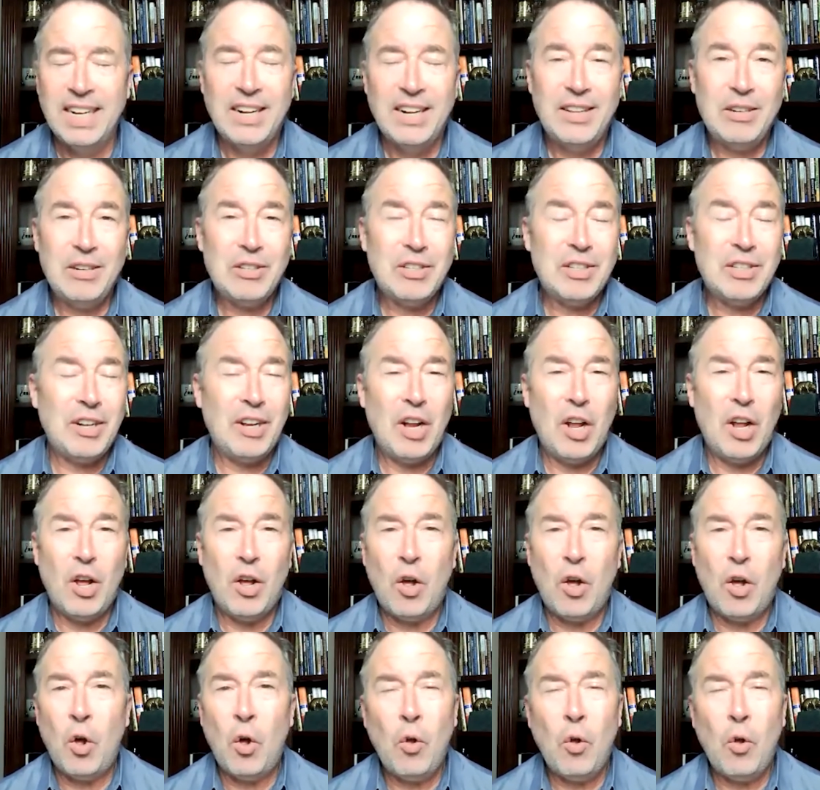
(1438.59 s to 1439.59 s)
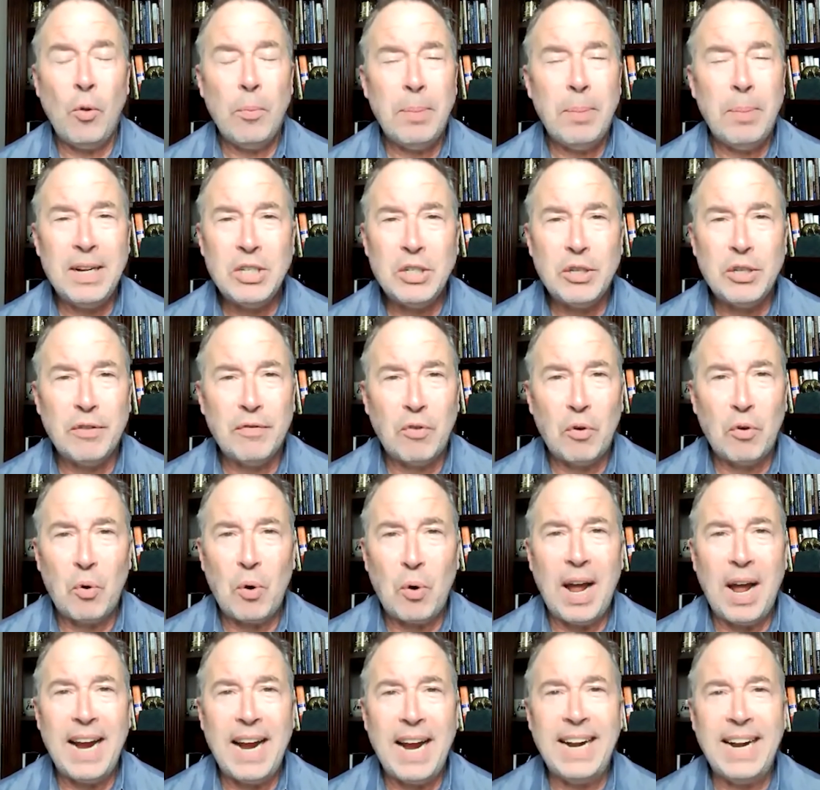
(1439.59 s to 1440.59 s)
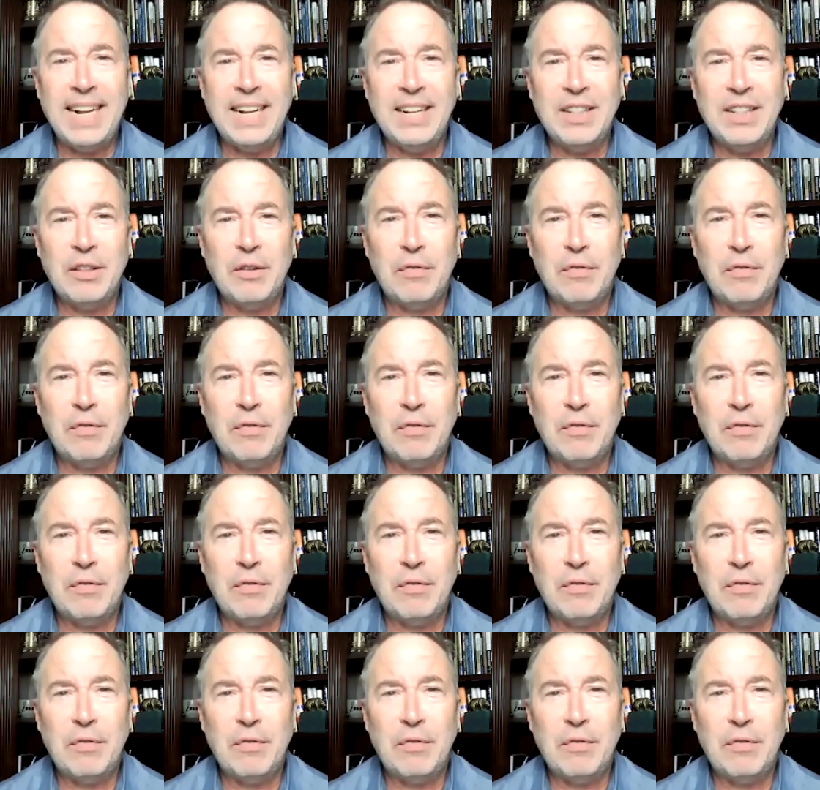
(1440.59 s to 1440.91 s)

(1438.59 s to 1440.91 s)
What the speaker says: there's still a whole bunch of variety in the